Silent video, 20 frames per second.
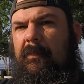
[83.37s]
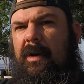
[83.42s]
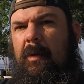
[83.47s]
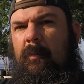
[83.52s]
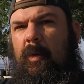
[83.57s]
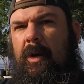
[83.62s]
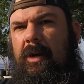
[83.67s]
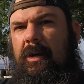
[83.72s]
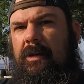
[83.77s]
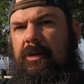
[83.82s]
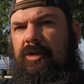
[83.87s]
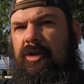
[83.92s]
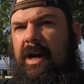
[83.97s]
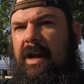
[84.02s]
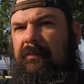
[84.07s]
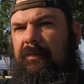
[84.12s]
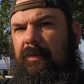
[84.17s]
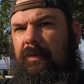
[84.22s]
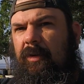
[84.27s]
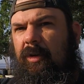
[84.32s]
I'm ready to
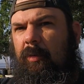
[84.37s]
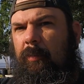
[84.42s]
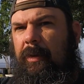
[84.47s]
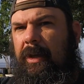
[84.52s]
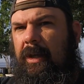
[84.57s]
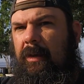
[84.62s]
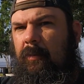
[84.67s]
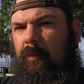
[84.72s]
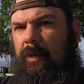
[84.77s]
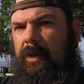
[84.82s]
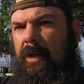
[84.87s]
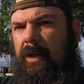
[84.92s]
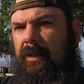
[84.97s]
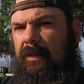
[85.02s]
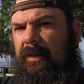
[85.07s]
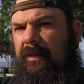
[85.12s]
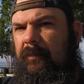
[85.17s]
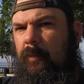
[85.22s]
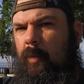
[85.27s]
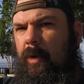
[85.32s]
travel a little bit. We uh,
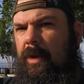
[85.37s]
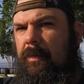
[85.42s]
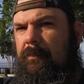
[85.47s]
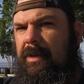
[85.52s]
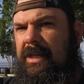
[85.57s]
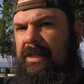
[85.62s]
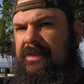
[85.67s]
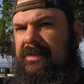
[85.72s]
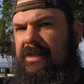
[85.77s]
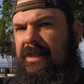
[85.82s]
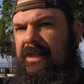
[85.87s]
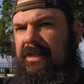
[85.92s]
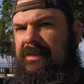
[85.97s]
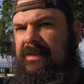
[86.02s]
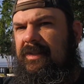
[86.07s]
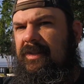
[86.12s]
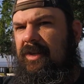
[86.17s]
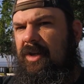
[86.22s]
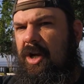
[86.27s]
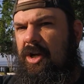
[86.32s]
live in one of the biggest cities
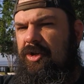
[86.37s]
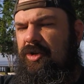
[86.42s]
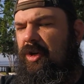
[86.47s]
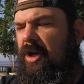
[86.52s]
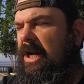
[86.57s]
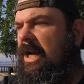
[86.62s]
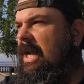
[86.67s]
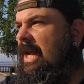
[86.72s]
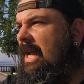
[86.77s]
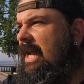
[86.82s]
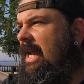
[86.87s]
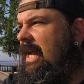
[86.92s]
in the country,